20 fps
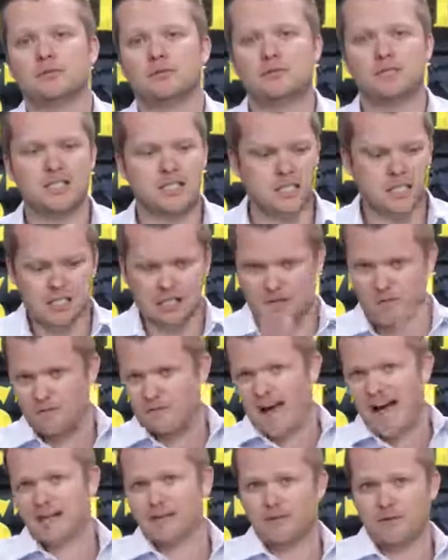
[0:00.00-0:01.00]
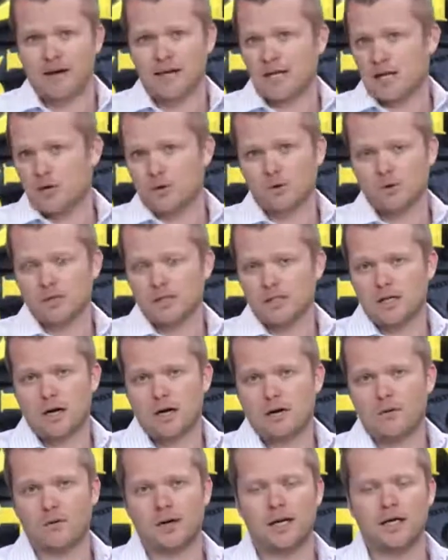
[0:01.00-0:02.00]
This is in the fact finding early
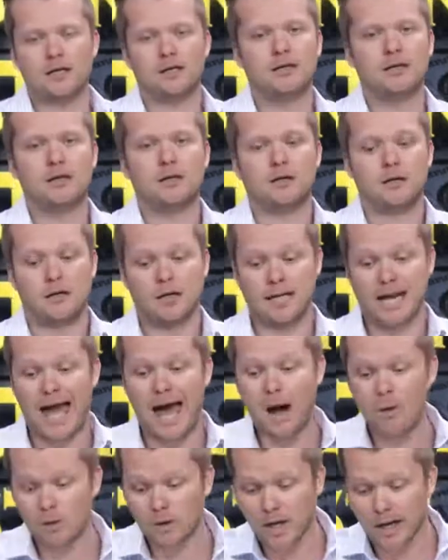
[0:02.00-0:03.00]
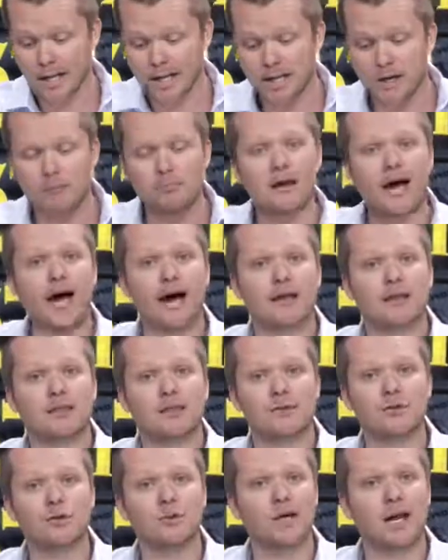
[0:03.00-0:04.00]
on, right? Now, when I come back
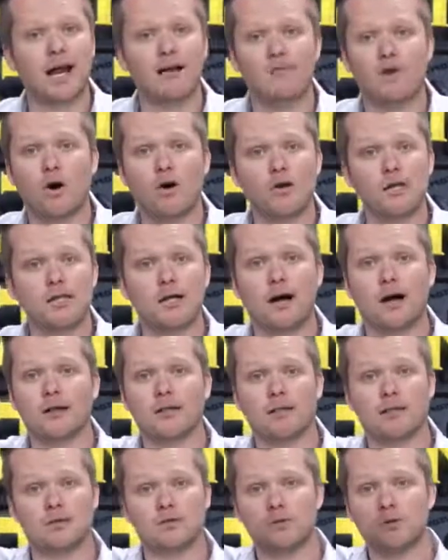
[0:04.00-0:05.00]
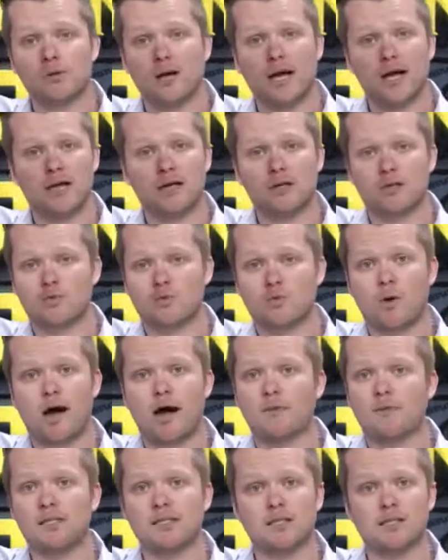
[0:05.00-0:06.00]
through and I've already gone through, hey, here's
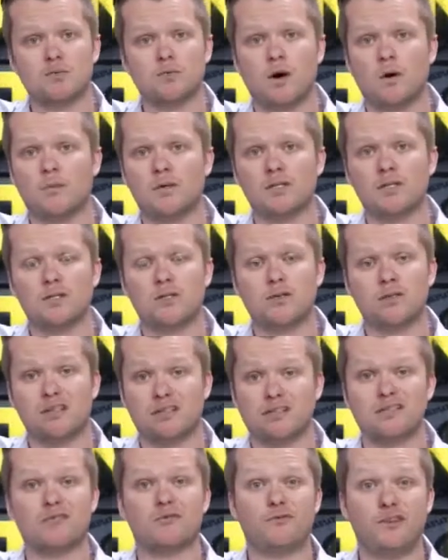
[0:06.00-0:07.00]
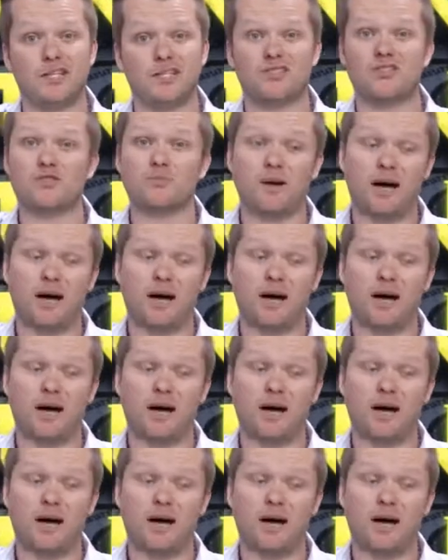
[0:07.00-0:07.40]
why we did what we do, here's the features.